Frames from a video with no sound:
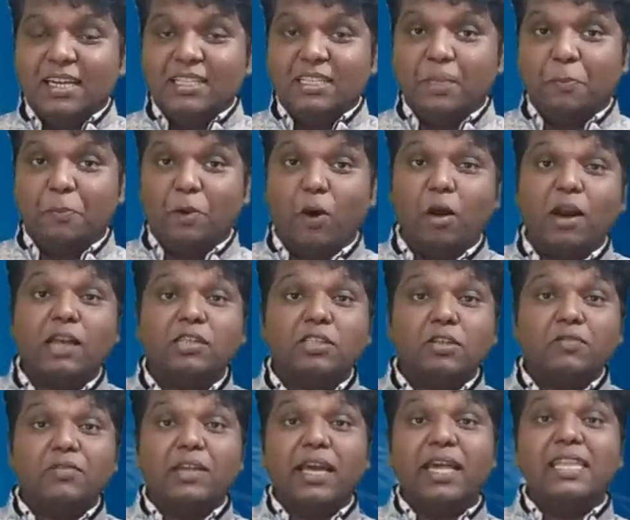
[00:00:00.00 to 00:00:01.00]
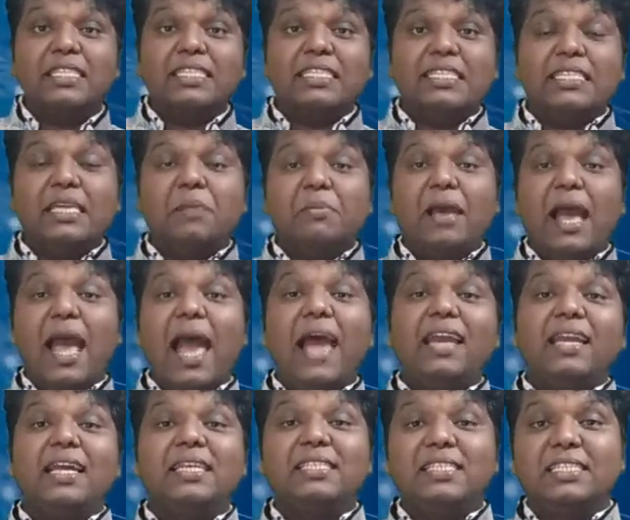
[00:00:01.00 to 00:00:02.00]
the product of the LCM
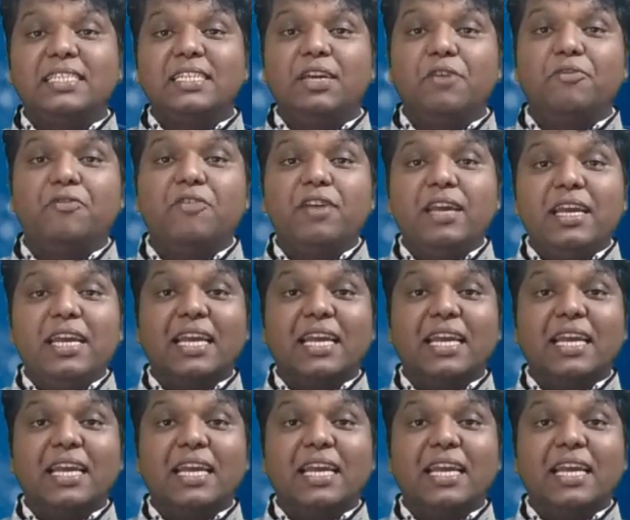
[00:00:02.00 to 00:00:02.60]
and HCF